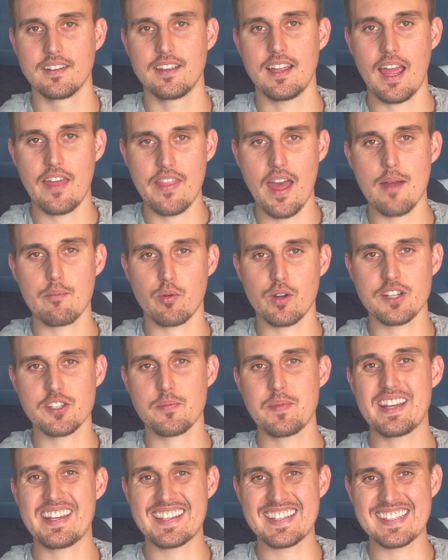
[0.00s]
And that
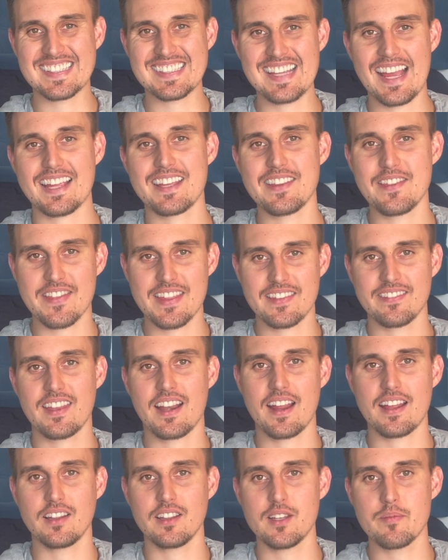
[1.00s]
brings me to the second thing that
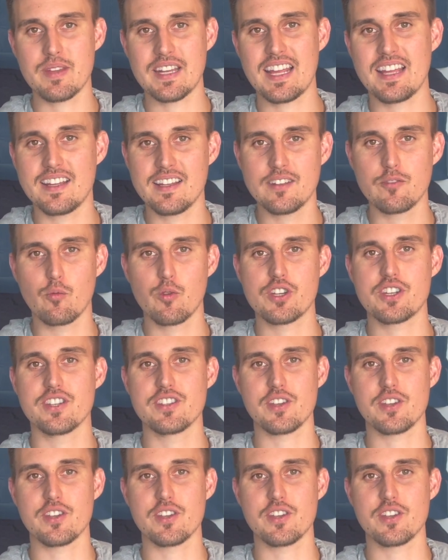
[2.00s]
I eliminated, which is